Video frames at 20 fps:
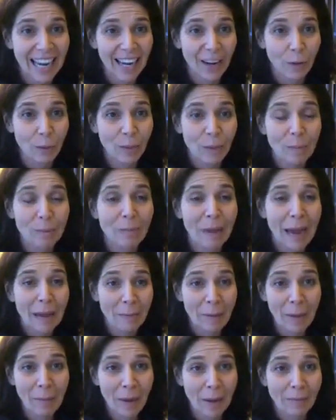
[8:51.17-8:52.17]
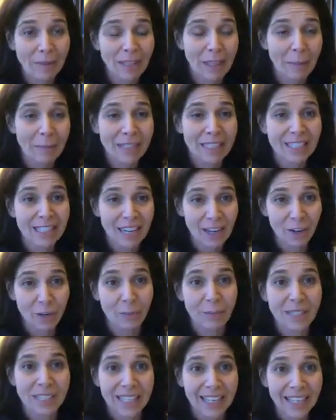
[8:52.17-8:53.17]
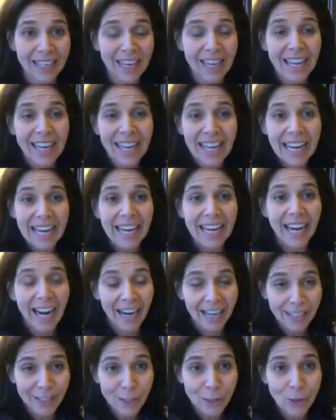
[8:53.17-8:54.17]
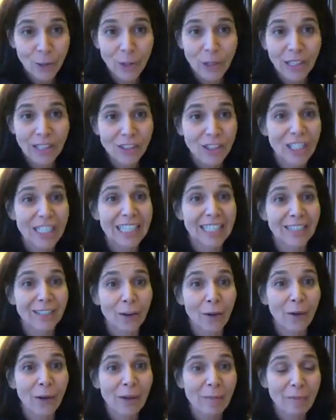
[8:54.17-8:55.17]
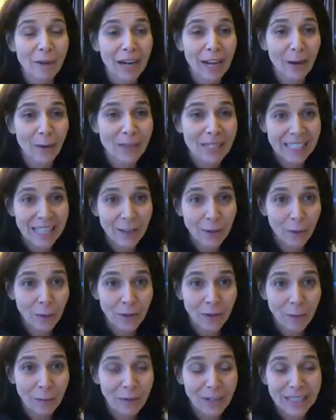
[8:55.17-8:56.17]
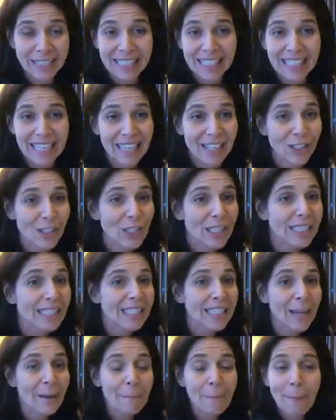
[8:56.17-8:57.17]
I would beg my mom to let me stay home sick in high school. She didn't know it, but I always had oral presentations.